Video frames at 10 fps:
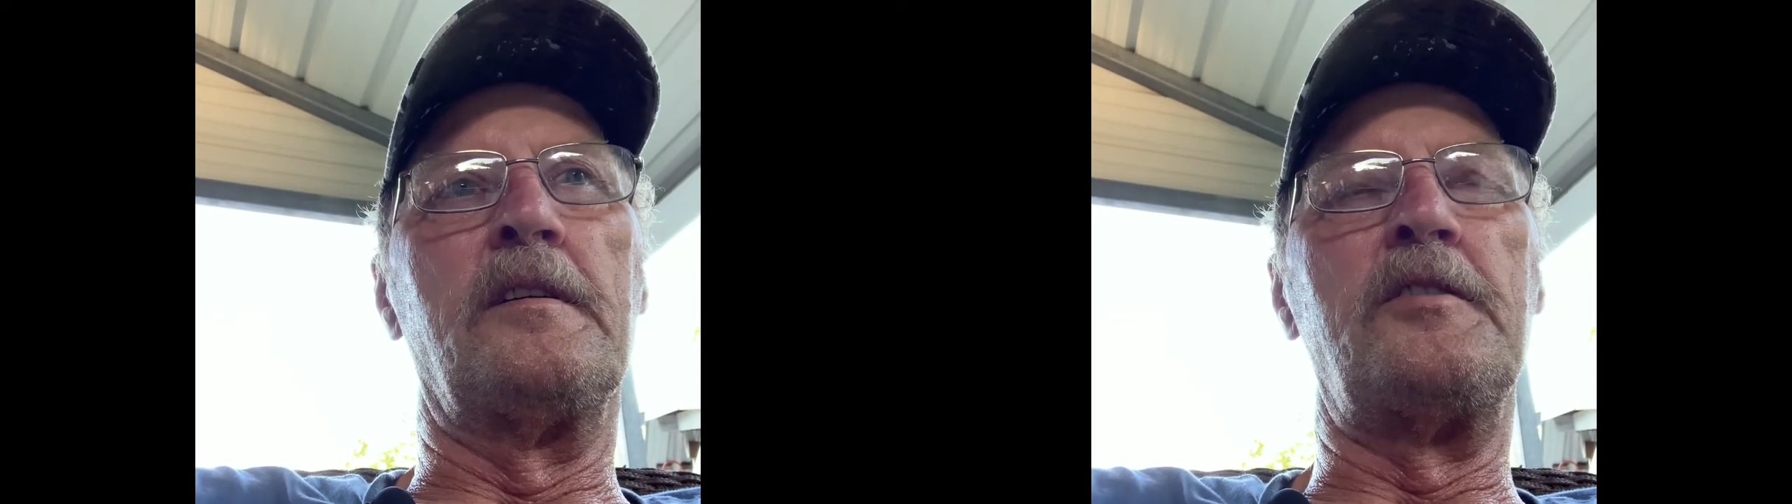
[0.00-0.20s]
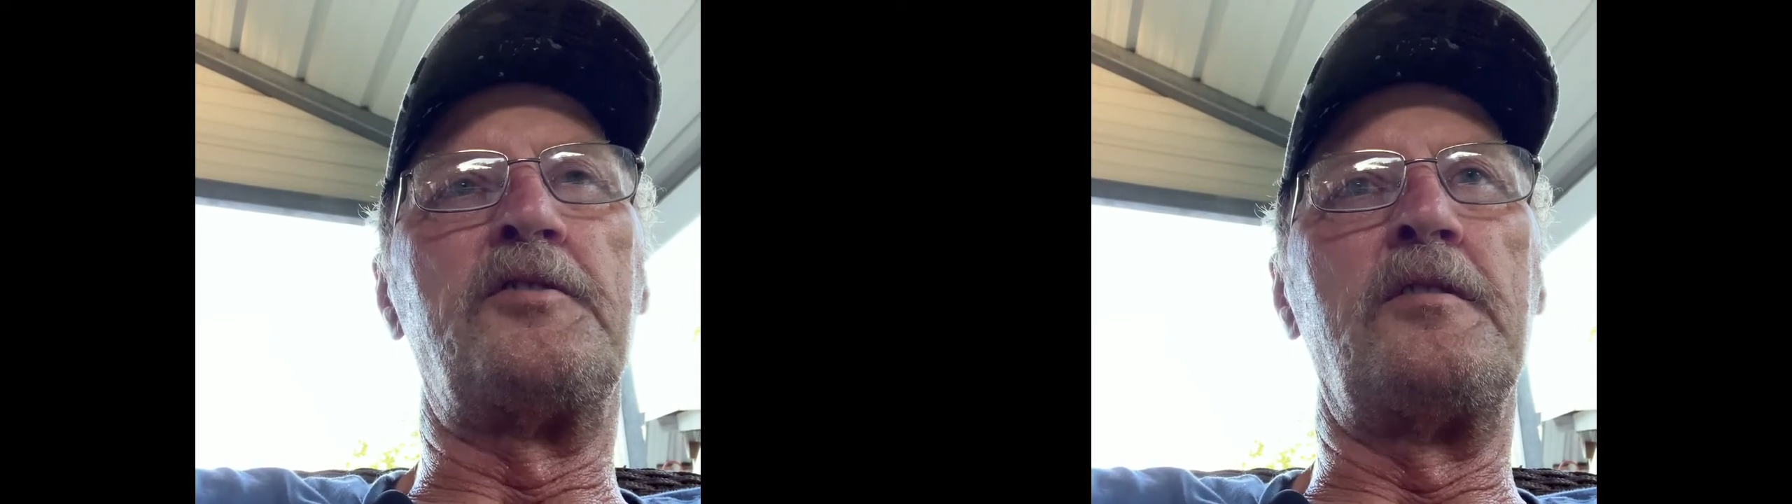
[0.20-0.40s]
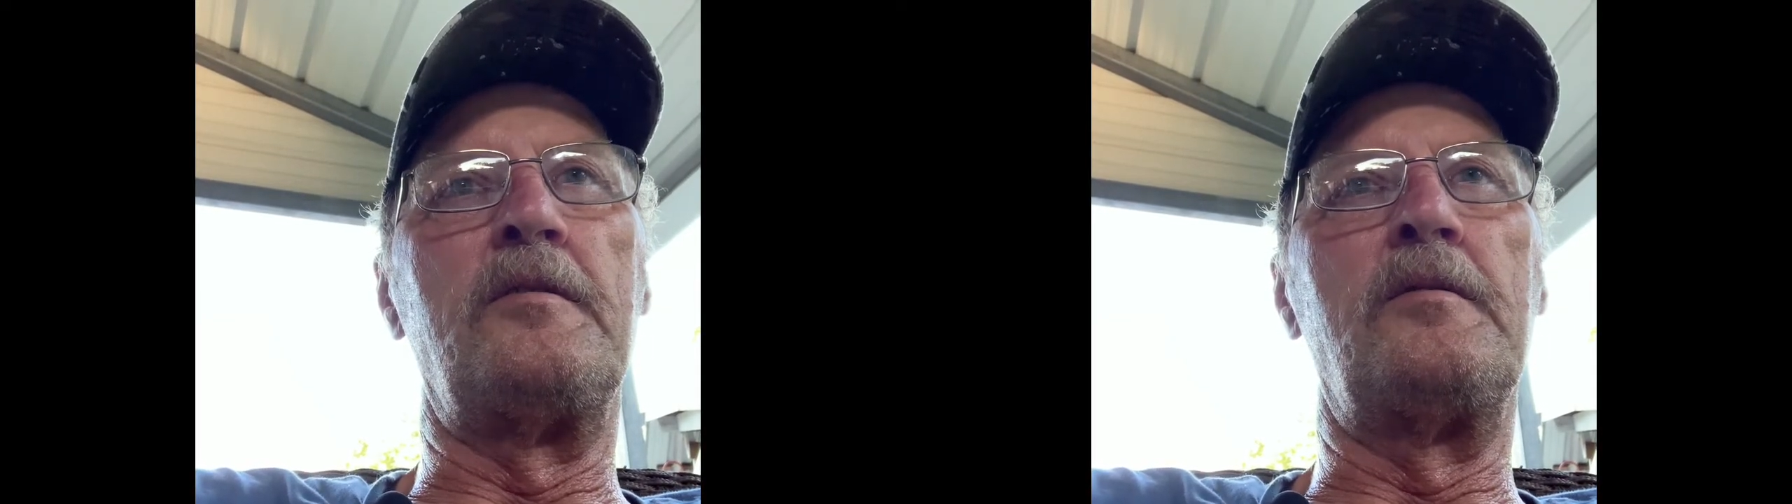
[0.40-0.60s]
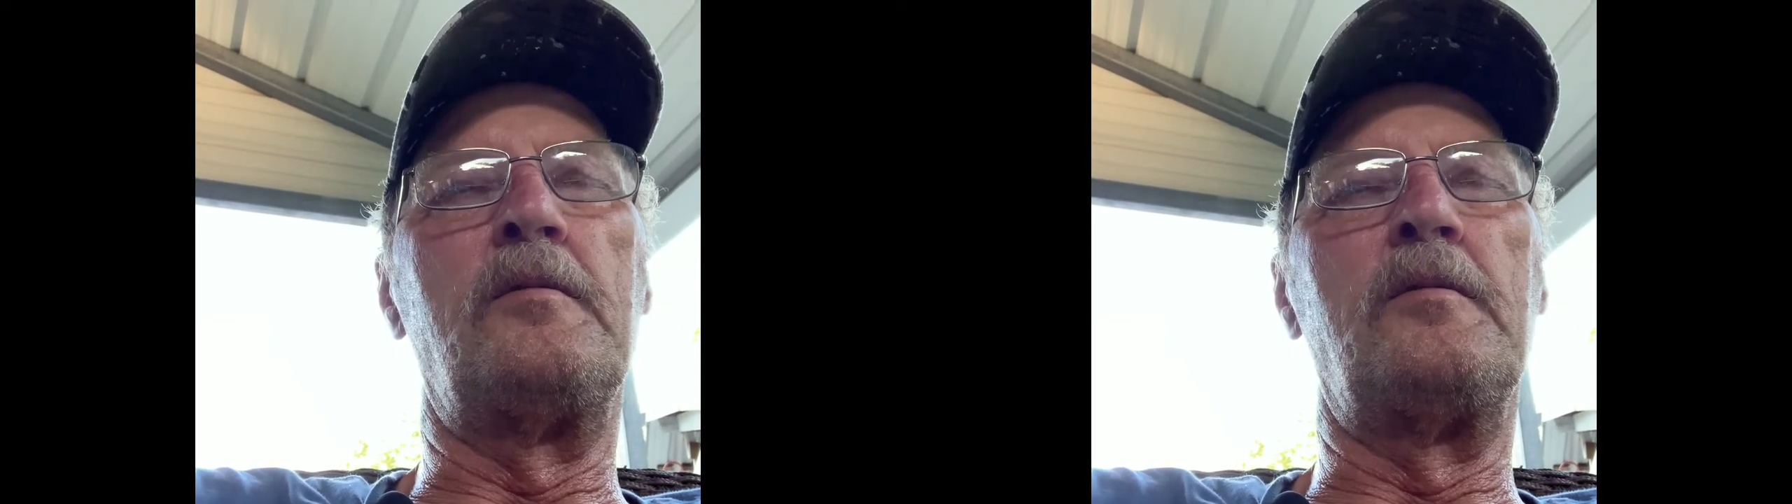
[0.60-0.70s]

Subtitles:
issue